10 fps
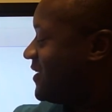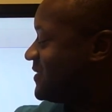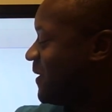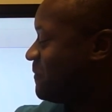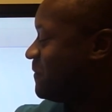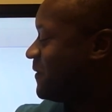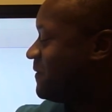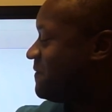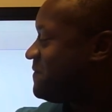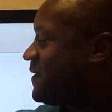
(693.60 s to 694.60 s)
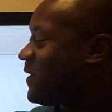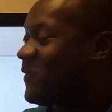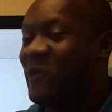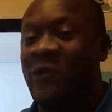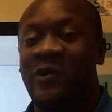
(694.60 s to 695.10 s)
so
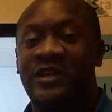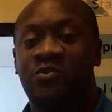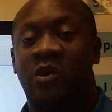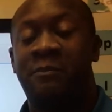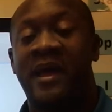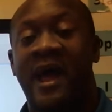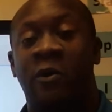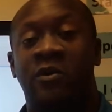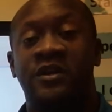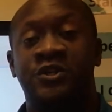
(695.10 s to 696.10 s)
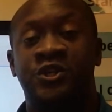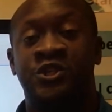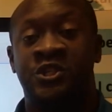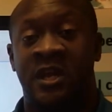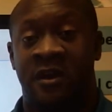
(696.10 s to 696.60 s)
federal is where power is
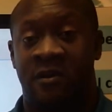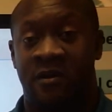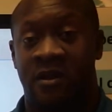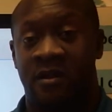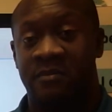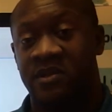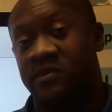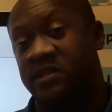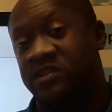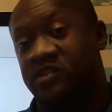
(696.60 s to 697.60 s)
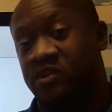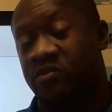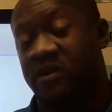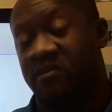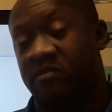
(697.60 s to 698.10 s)
shared between the
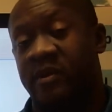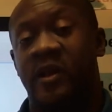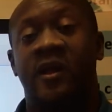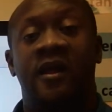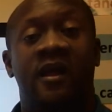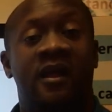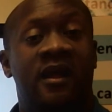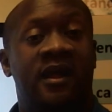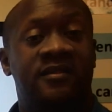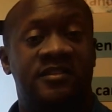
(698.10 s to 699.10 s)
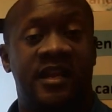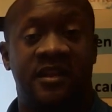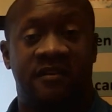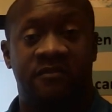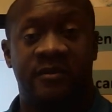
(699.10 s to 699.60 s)
central government and the
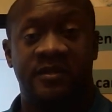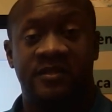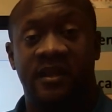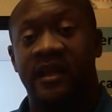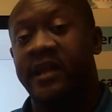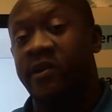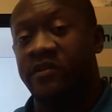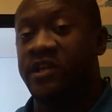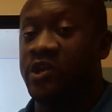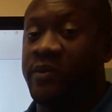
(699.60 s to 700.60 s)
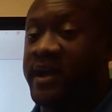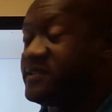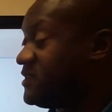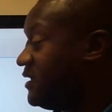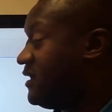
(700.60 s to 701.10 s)
state governments. And here in the
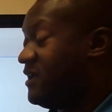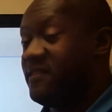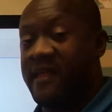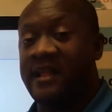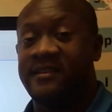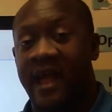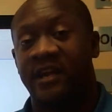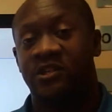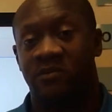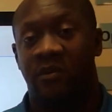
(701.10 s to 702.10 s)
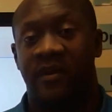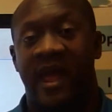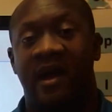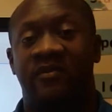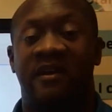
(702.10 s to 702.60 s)
U.S., that's actually what we
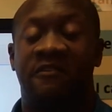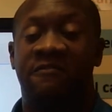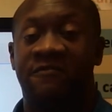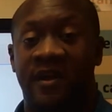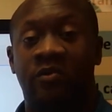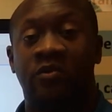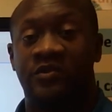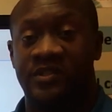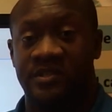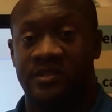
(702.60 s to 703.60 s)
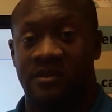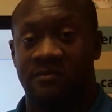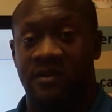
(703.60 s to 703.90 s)
have. We have a federal system.